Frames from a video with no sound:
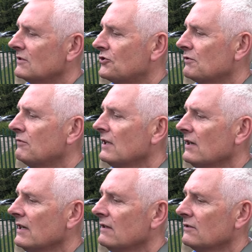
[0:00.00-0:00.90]
should
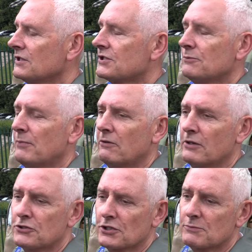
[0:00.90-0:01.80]
rely on his
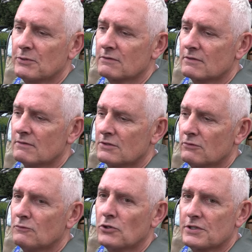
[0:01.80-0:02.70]
superior judgment to
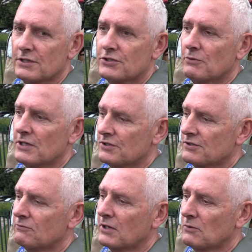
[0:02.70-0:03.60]
avoid situations
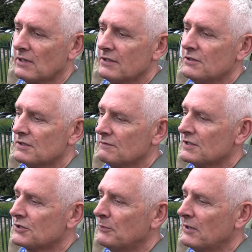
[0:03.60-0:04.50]
that require the use of his
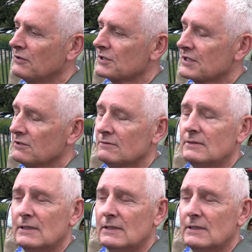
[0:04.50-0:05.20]
superior skill.